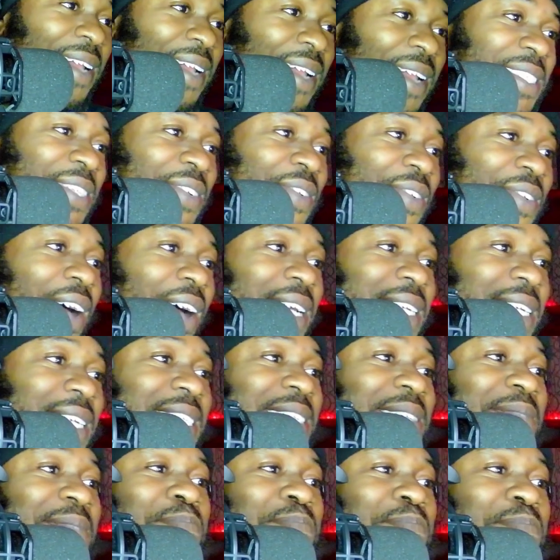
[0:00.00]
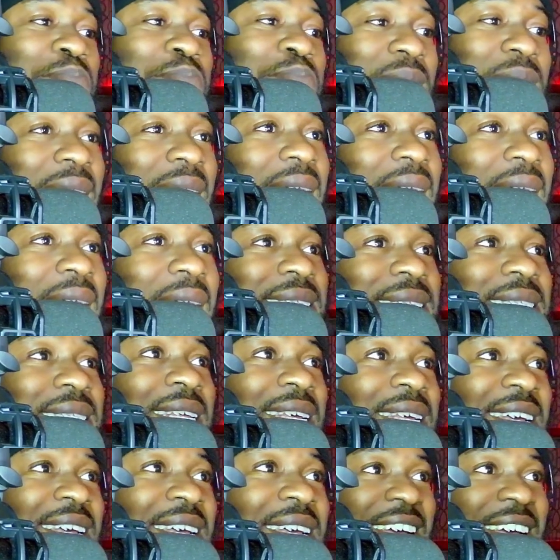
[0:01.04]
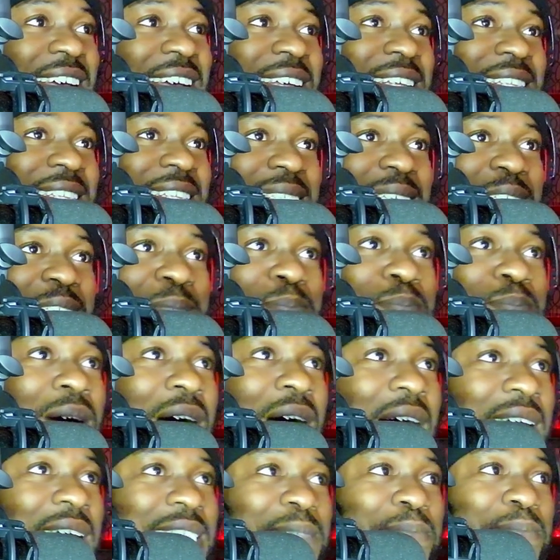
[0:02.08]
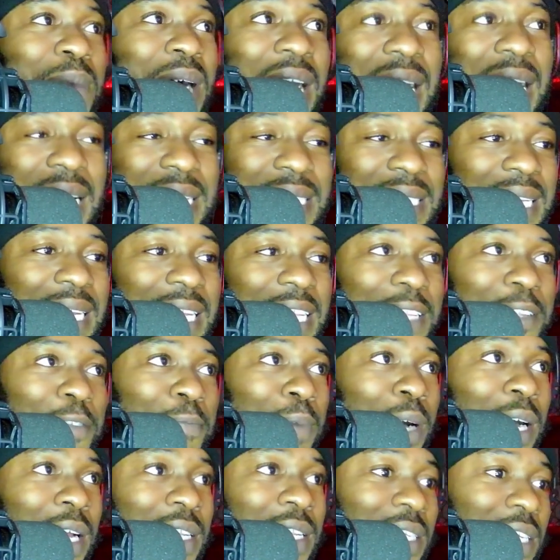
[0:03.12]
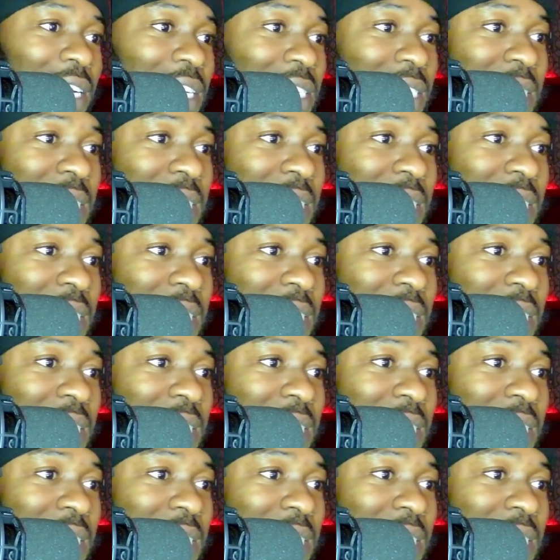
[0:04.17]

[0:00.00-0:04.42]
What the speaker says: Squash. Boss. Six boss. Back at it, man. You see